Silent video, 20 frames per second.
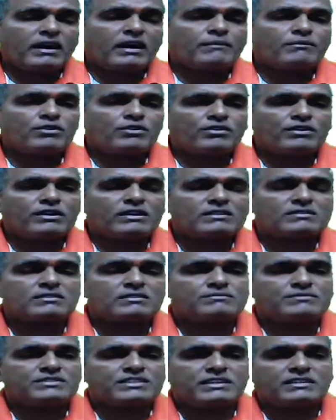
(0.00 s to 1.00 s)
I am doing
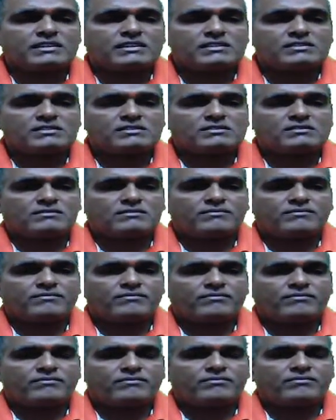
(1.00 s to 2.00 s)
some changes.
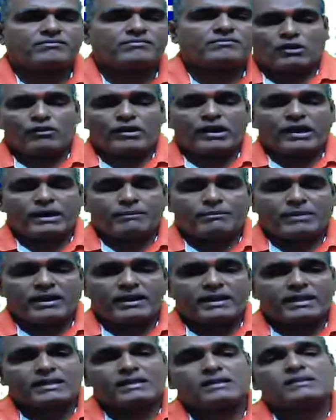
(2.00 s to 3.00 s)
Now I
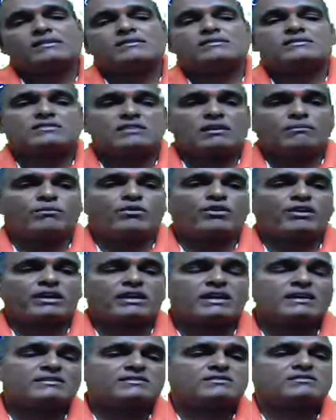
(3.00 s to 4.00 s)
am adding some
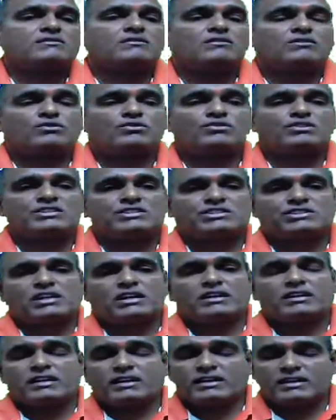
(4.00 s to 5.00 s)
more years to
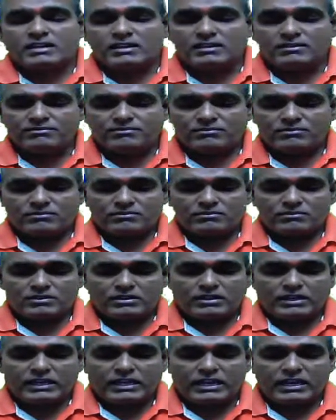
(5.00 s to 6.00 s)
this chart data.
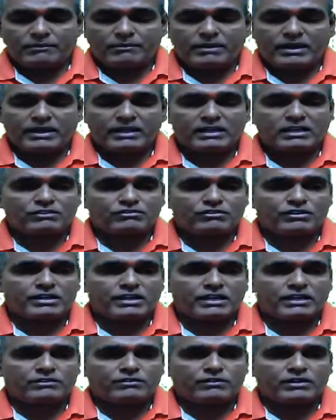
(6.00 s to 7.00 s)
Here I am adding
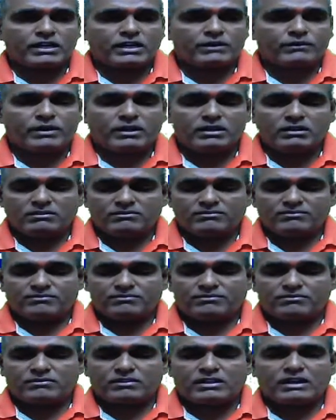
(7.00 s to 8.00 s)
2021,
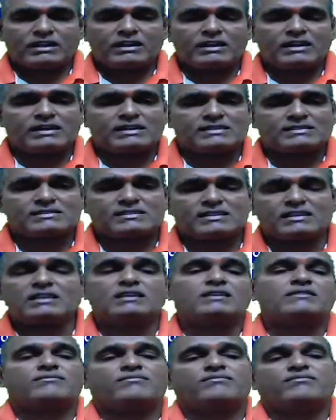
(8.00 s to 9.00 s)
and let us
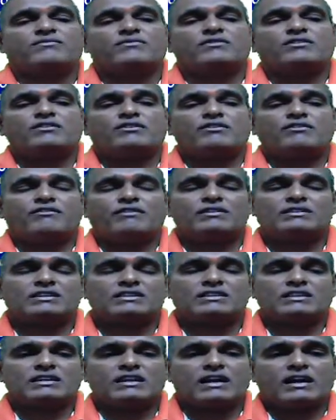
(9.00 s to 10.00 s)
see
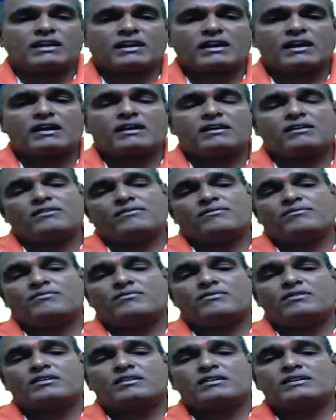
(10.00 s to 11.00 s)
whether the data
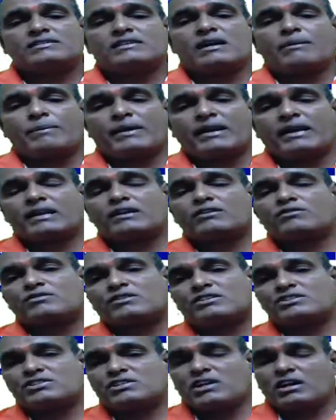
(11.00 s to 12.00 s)
is
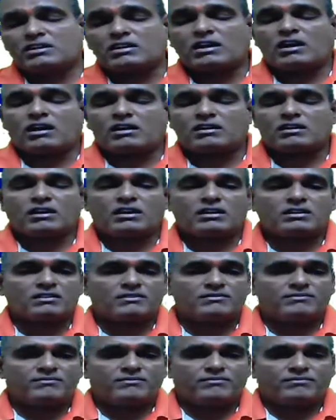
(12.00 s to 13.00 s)
appending to this chart or
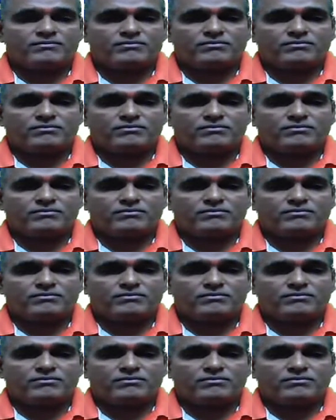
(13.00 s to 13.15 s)
not.